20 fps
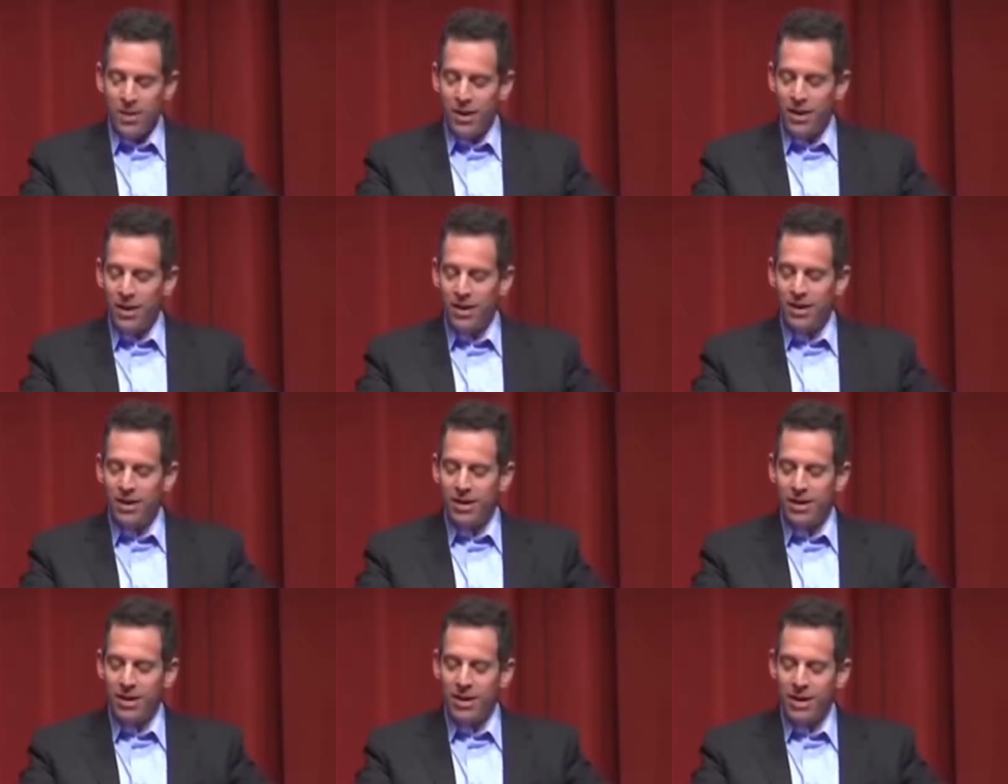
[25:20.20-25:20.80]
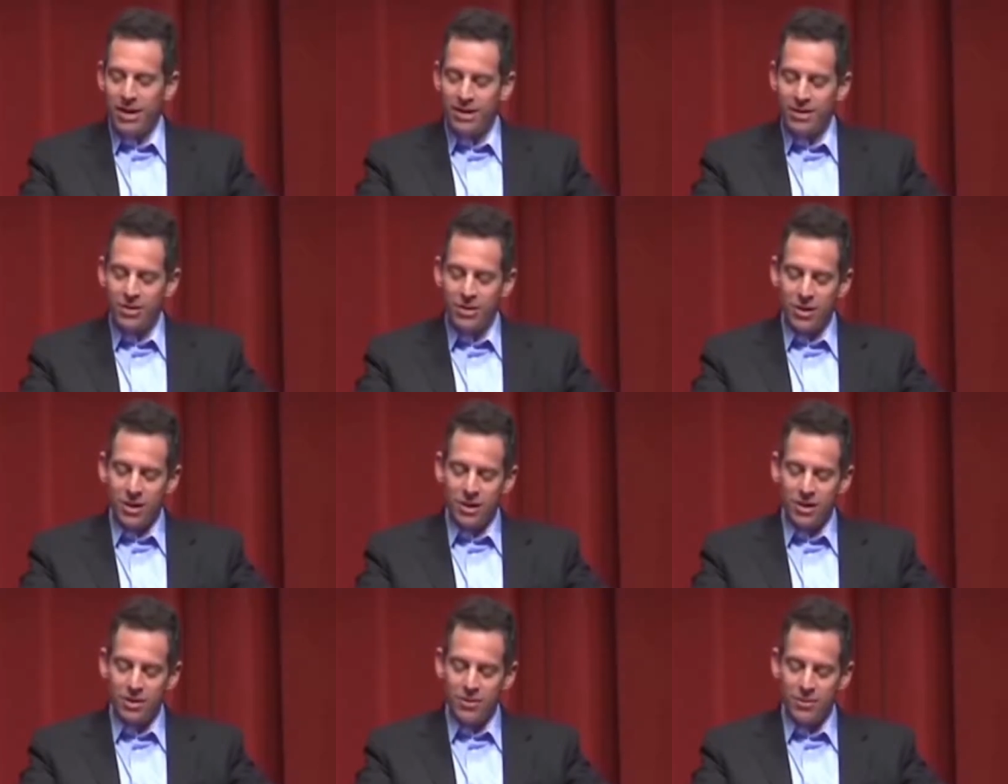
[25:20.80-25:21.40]
Uh, and
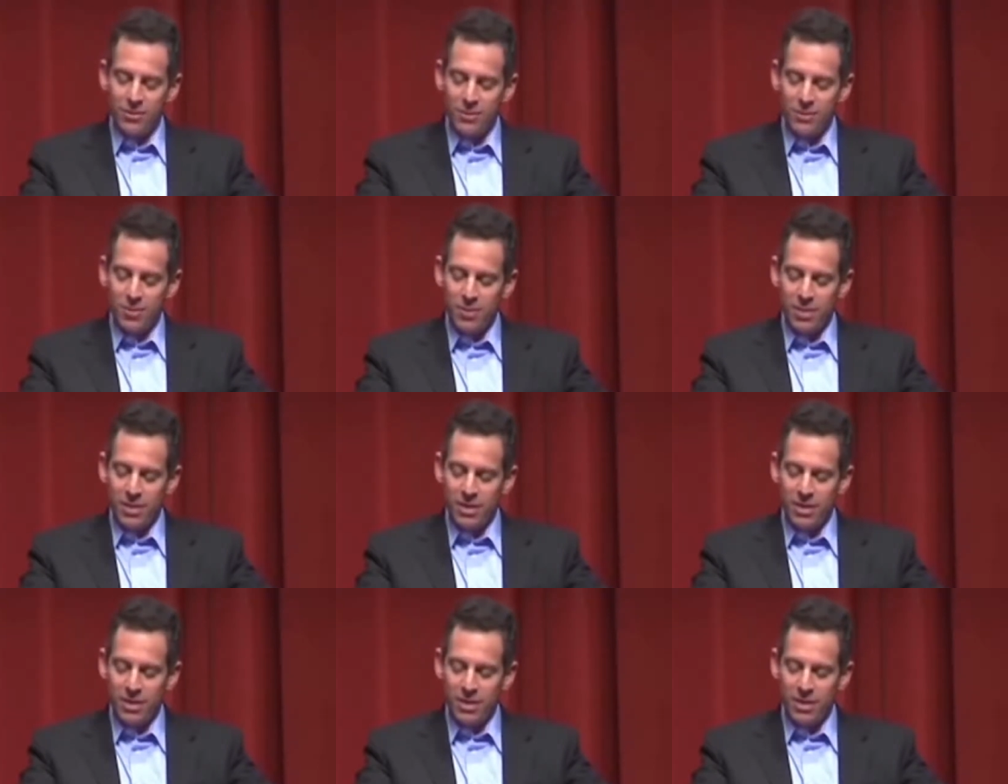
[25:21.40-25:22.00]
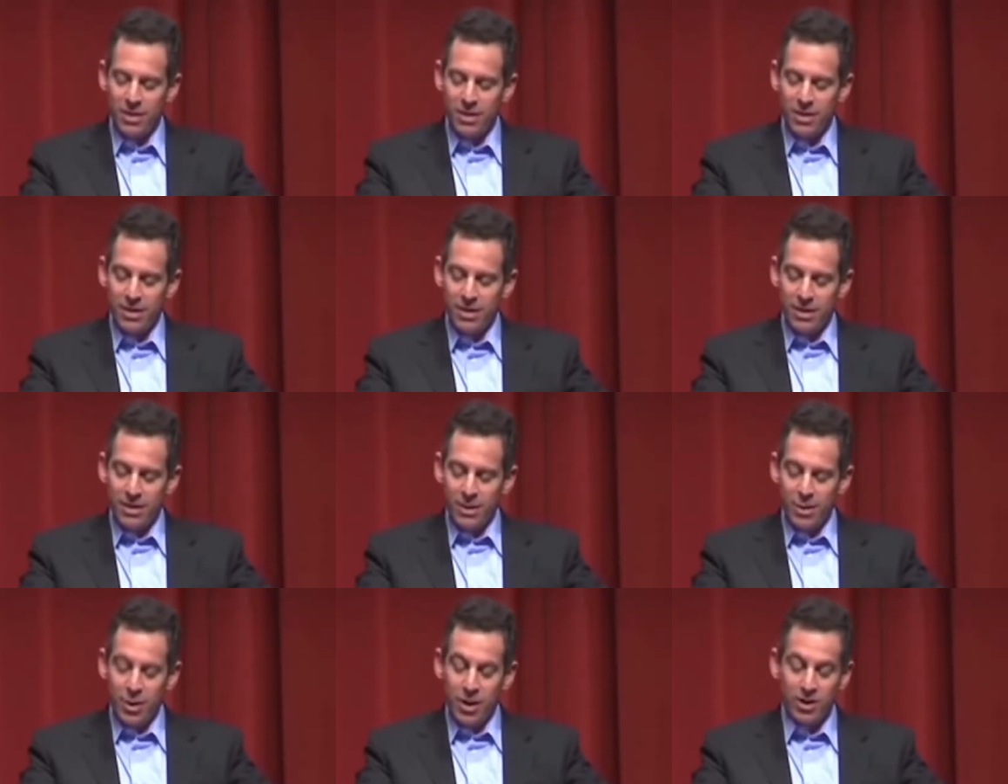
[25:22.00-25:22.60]

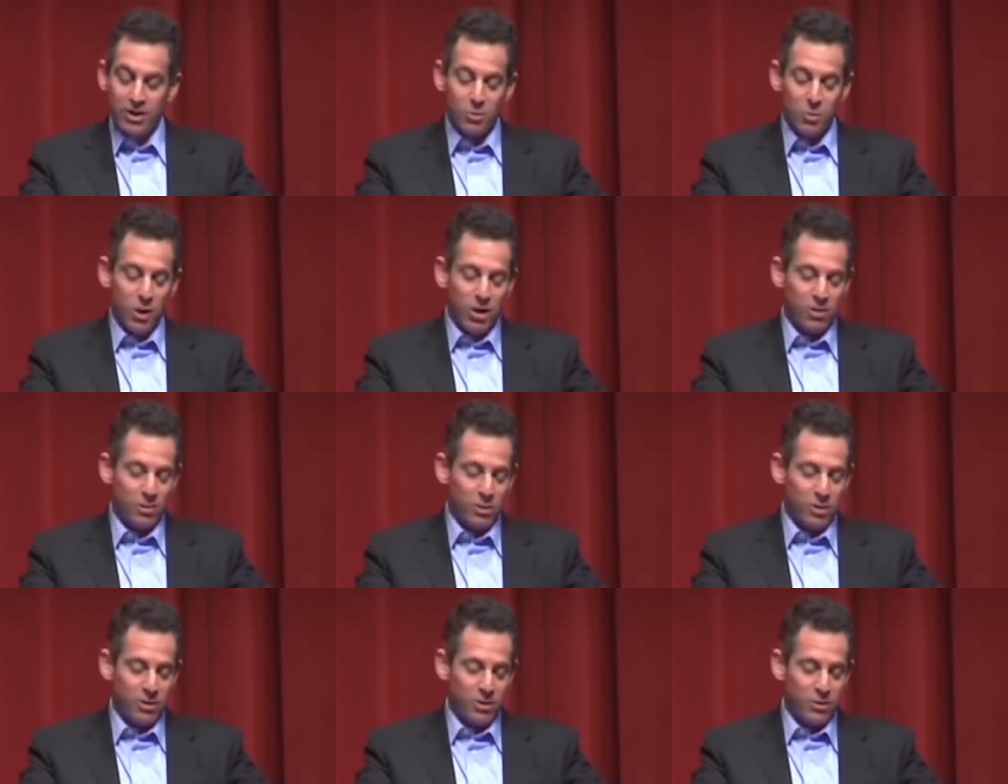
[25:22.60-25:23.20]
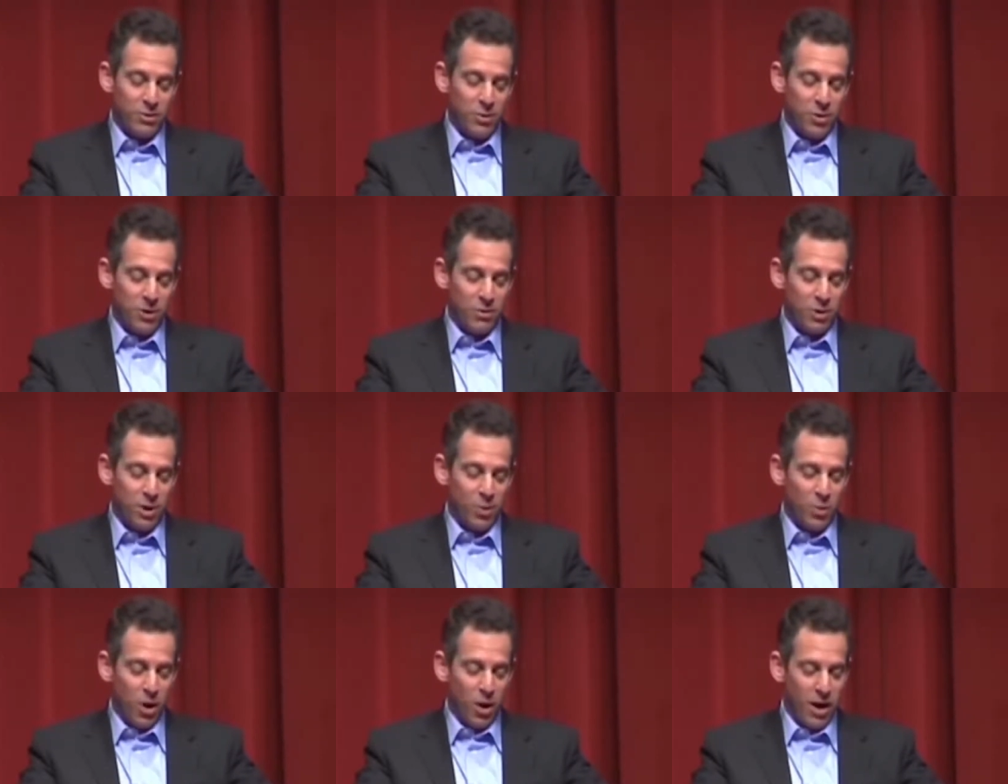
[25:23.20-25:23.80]
uh, well, I expressed the spirit of
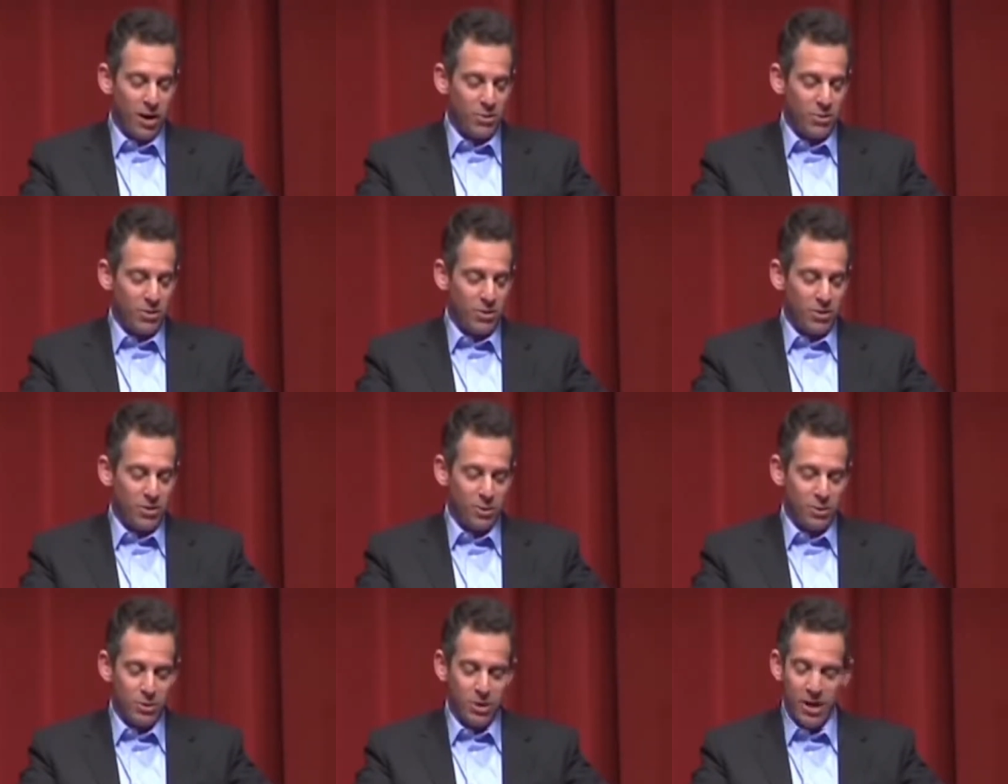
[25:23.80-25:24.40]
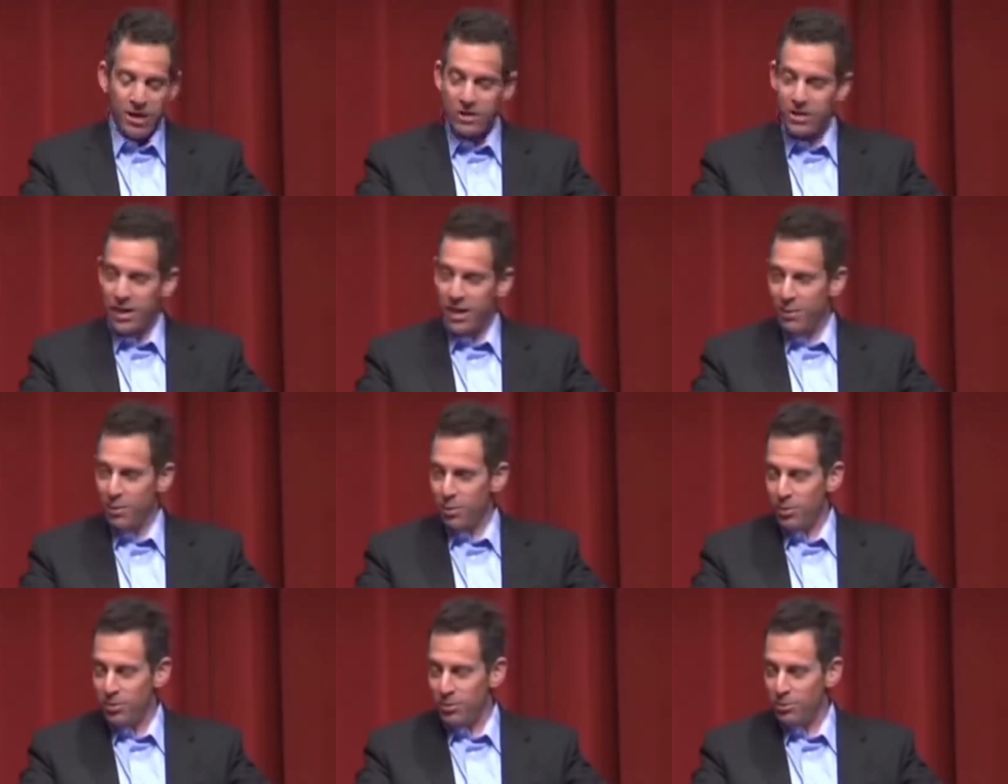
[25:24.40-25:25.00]
my wife, and she was actually
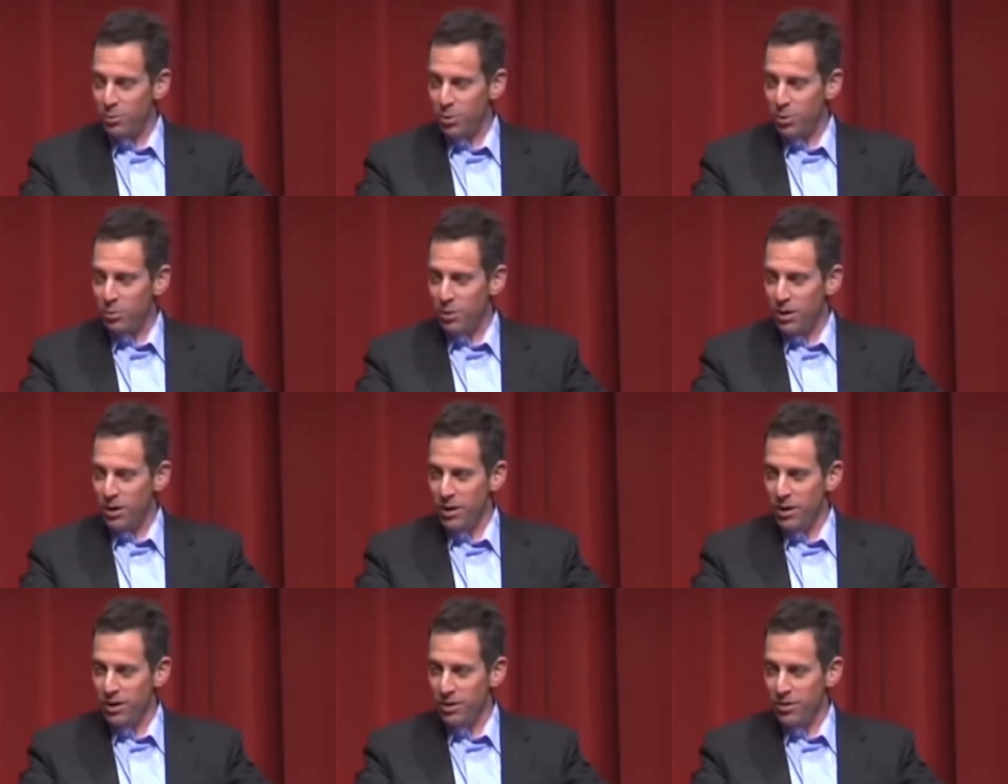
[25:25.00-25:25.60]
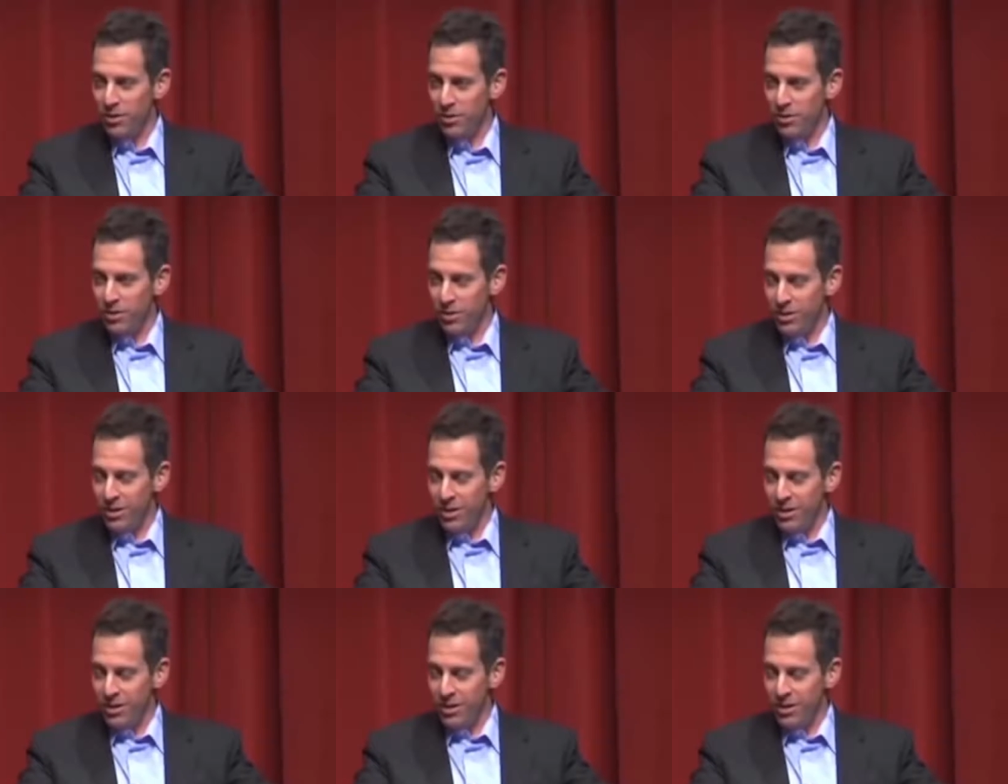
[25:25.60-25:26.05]
able to put me at ease.